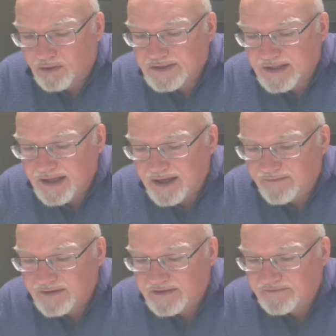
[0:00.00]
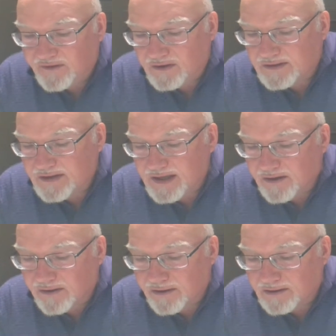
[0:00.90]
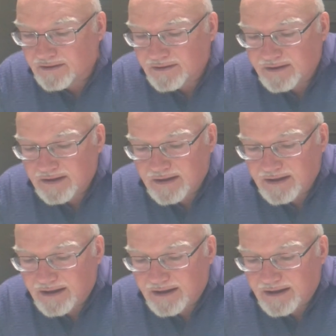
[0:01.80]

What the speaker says: stars in the heavens fall to the earth,